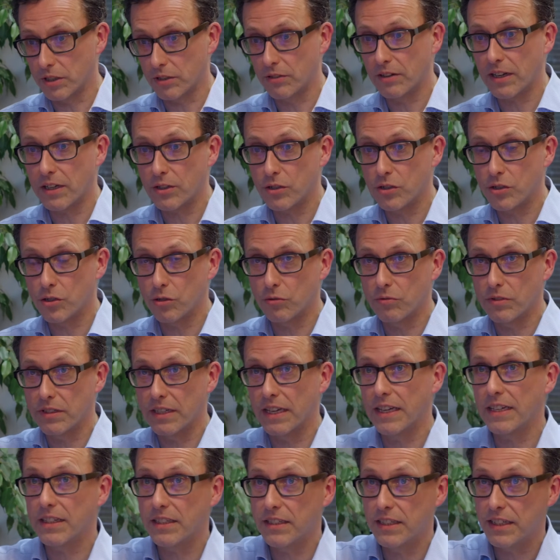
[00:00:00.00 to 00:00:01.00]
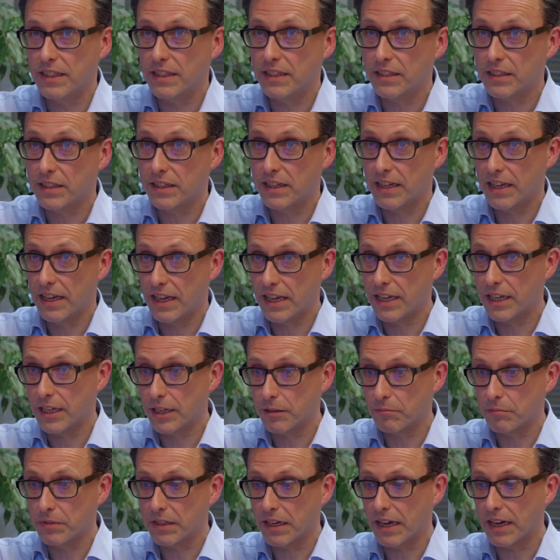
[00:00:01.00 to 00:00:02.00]
So national insurance exceeds
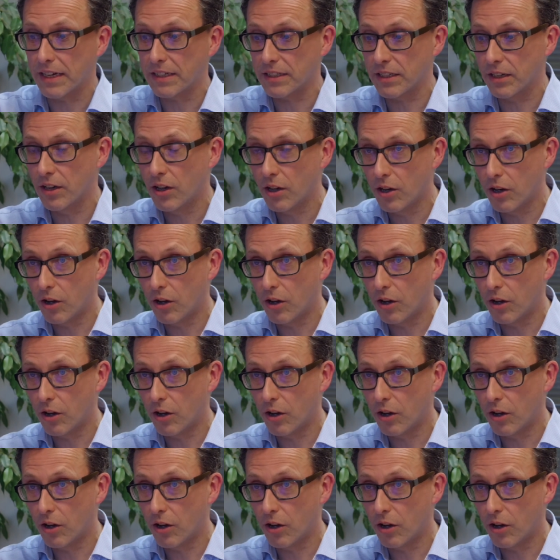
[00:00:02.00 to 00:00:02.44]
income tax.